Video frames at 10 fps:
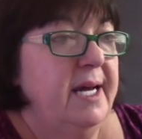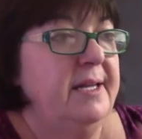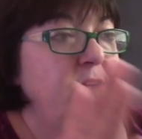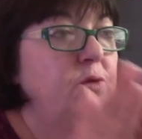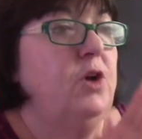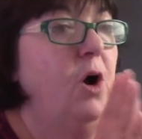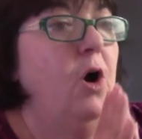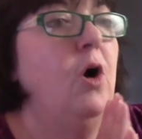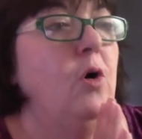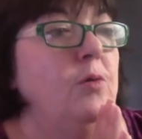And then you'd go
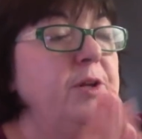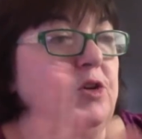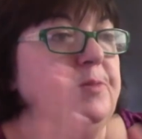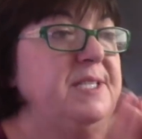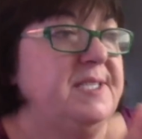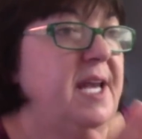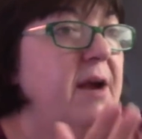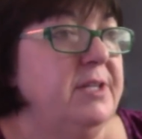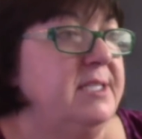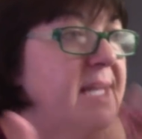home and you'd be
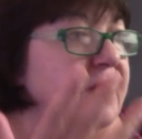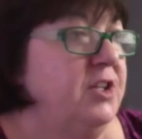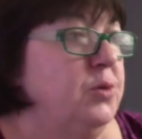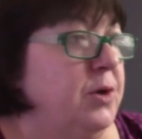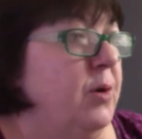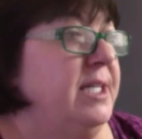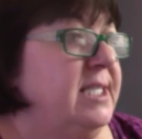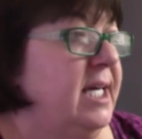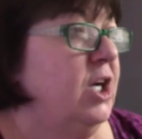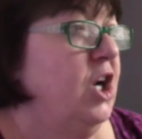scared to death that you were going to
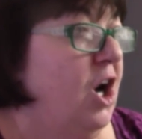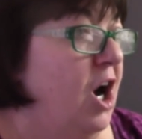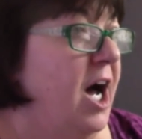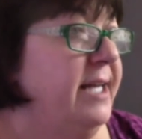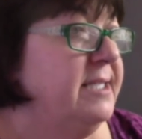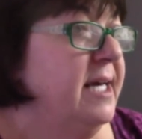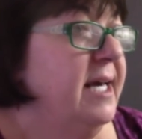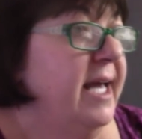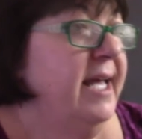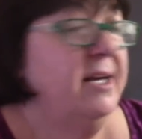get caught.
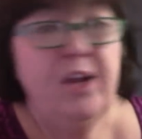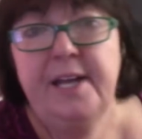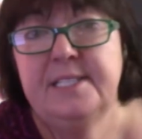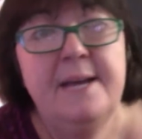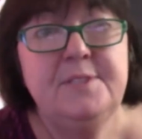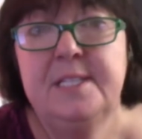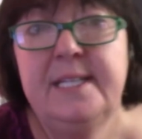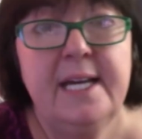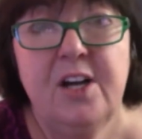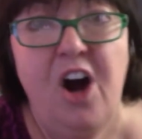And a lot of times you
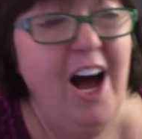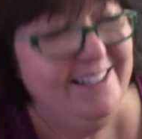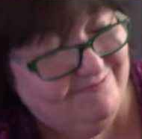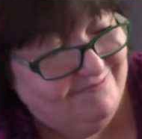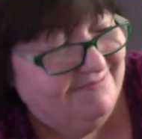didn't get caught.